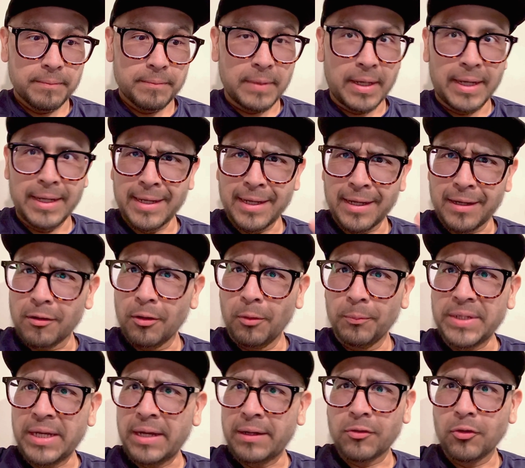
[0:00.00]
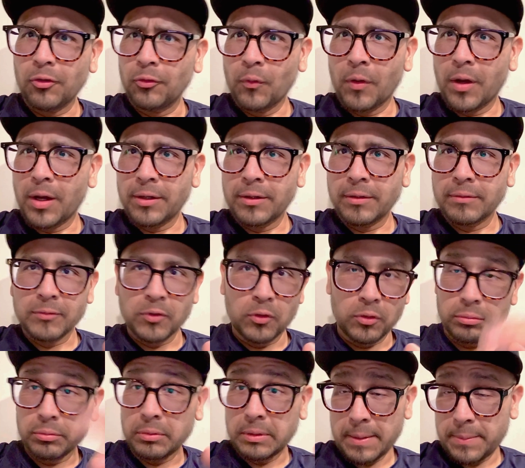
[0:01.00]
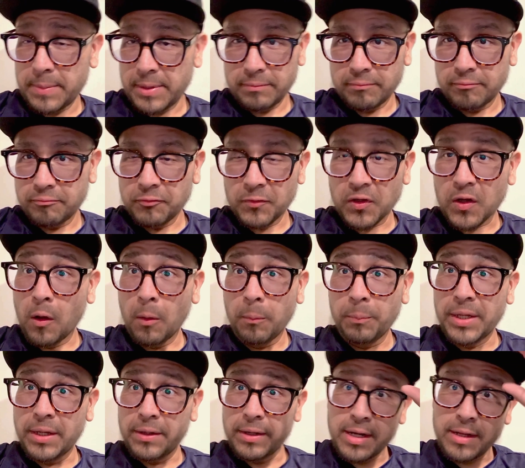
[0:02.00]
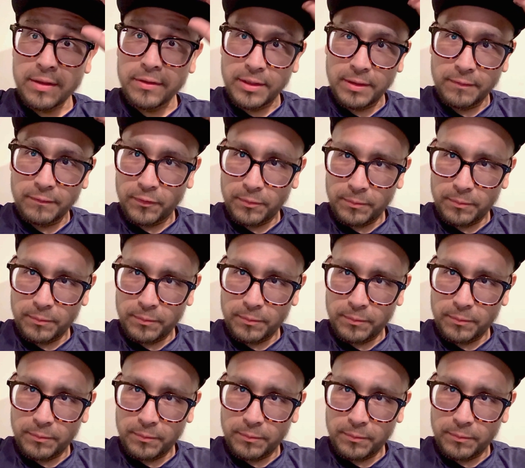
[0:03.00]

I can't gulp down cold water, or gulp down anything